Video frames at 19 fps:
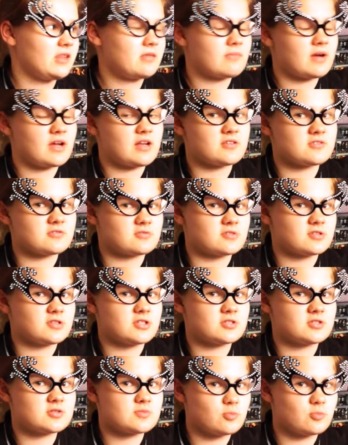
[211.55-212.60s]
The mylars are in the
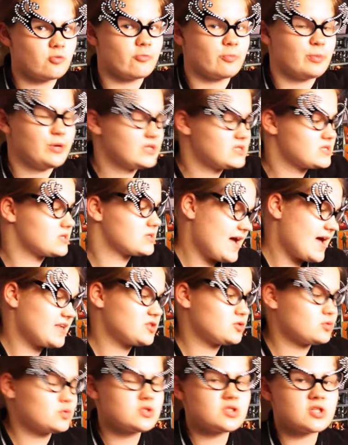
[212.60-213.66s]
small bits. And
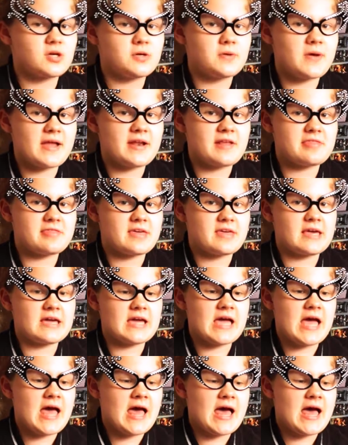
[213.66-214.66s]
also anything